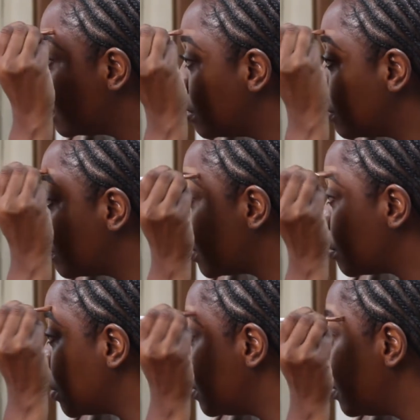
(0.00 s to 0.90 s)
You know
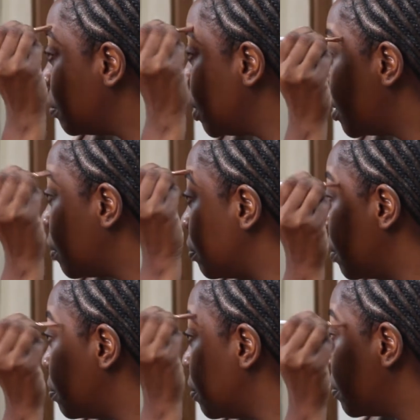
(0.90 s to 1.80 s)
that wedding makeup
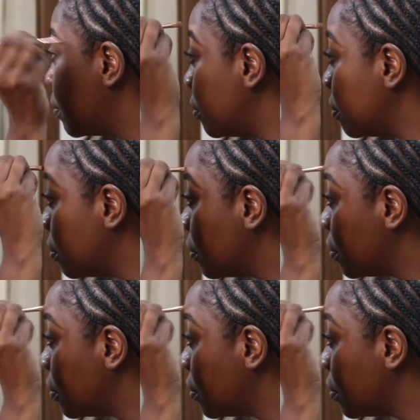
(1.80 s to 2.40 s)
that people do?